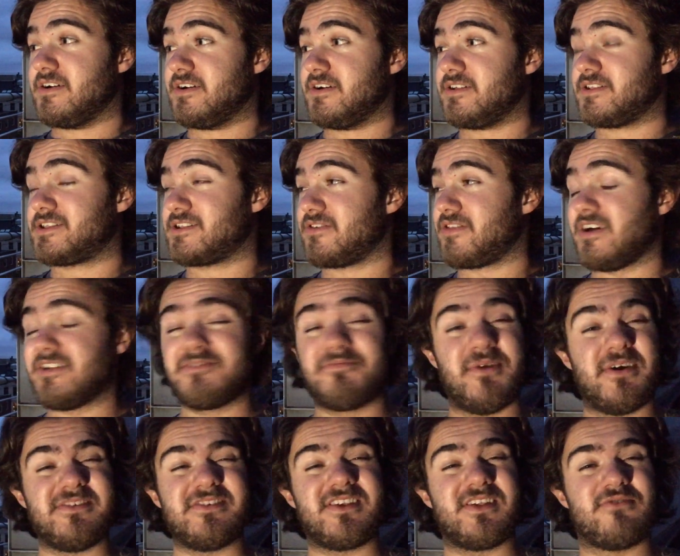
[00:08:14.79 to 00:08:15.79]
So that's
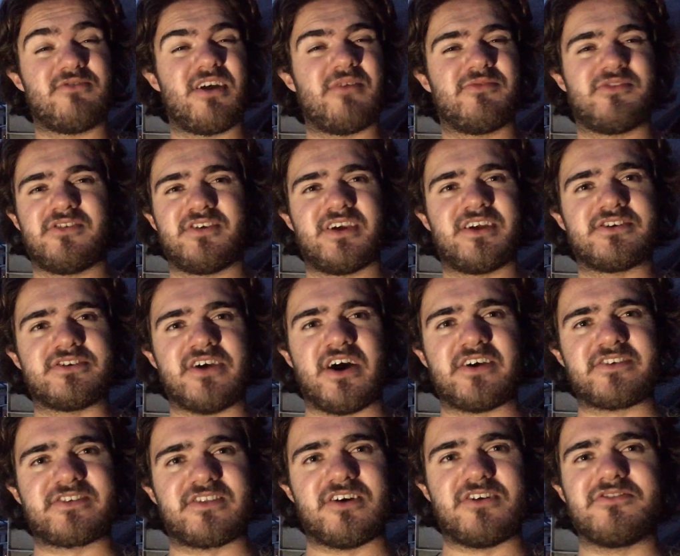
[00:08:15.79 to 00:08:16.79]
basically what I'm doing here in
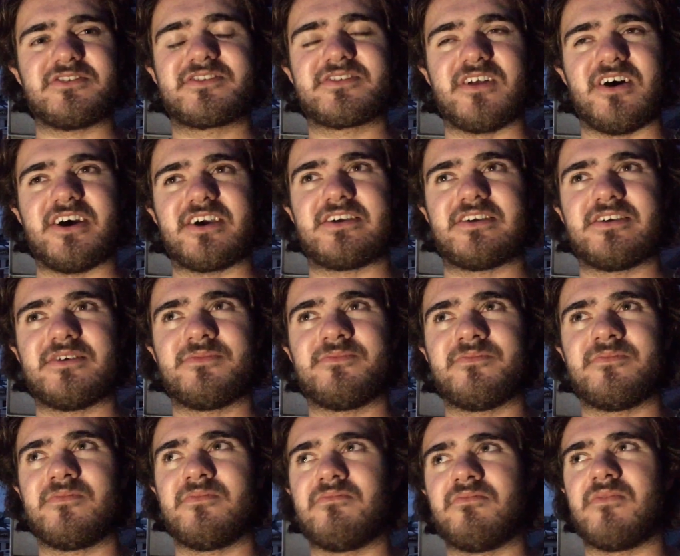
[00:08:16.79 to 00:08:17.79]
Oslo. It's like,
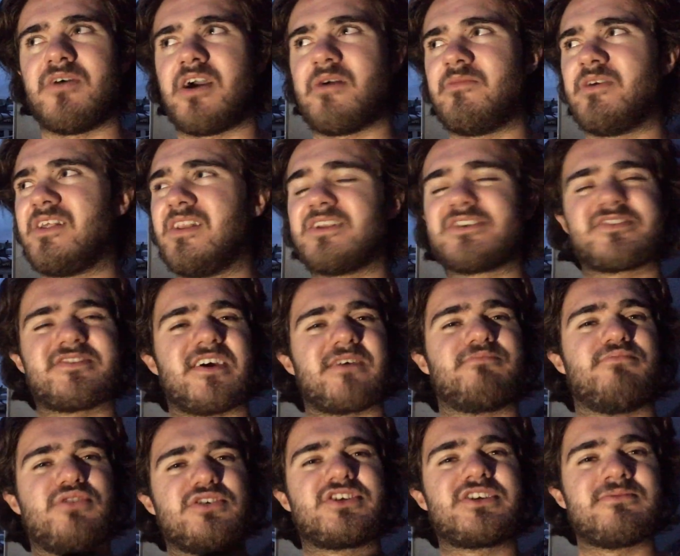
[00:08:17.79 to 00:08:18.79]
I'm really just like
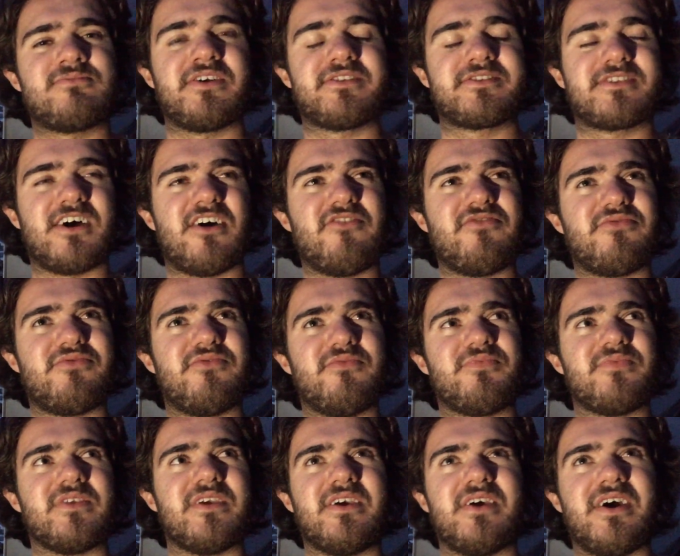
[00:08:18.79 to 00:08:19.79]
pushing myself.
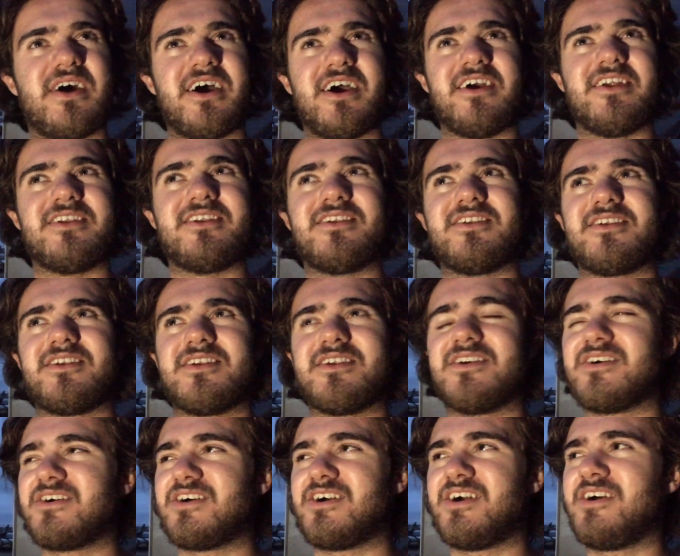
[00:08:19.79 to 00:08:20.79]
And
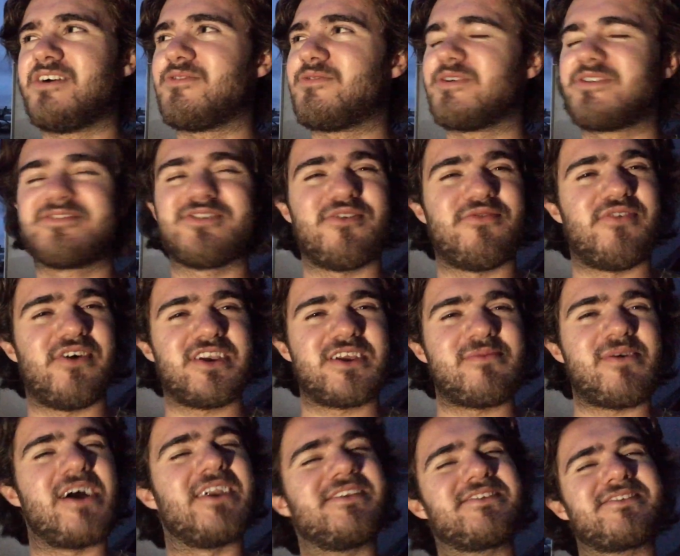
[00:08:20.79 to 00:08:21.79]
what's so funny
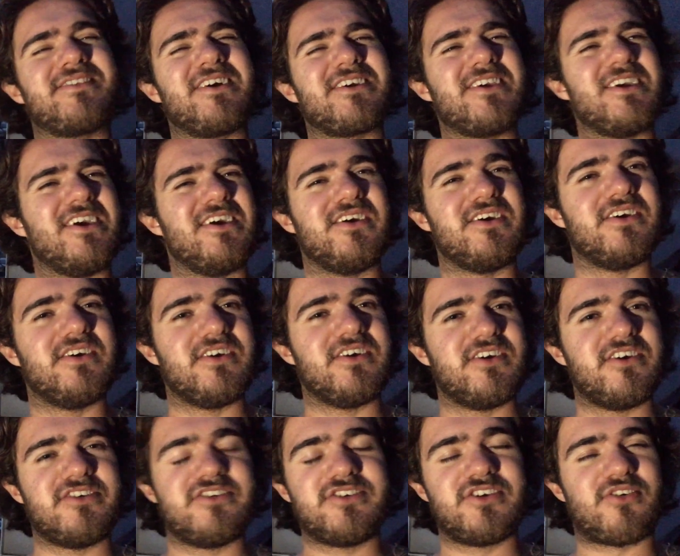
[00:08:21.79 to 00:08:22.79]
about it is like,
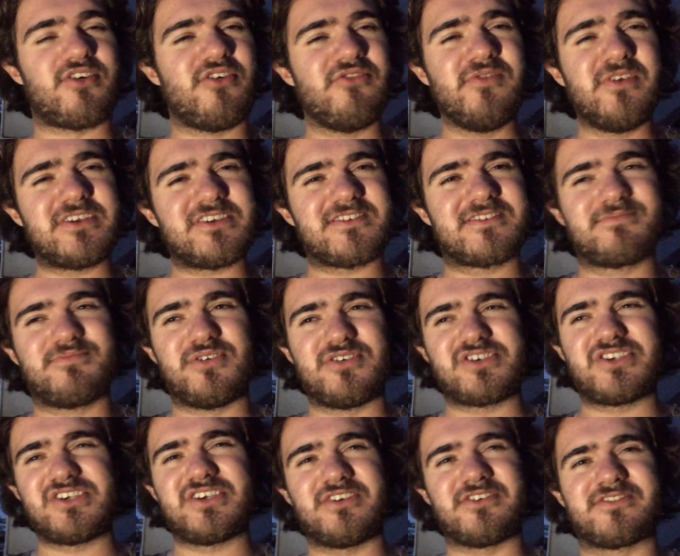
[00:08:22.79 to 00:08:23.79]
you're only just
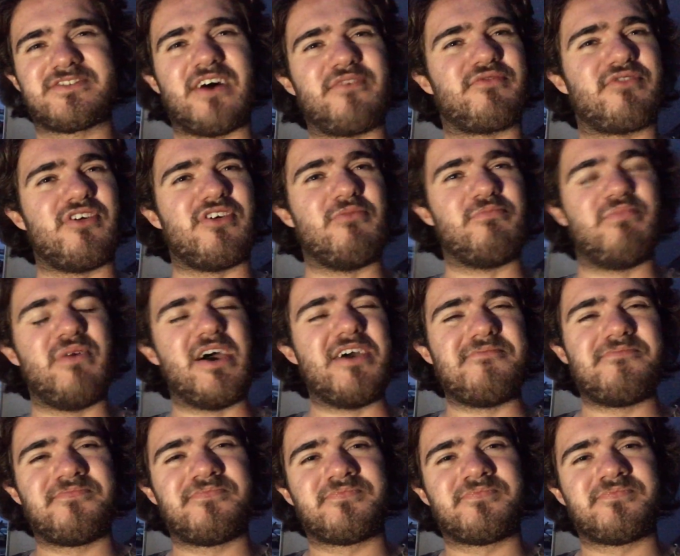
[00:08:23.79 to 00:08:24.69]
pushing yourself for a bit.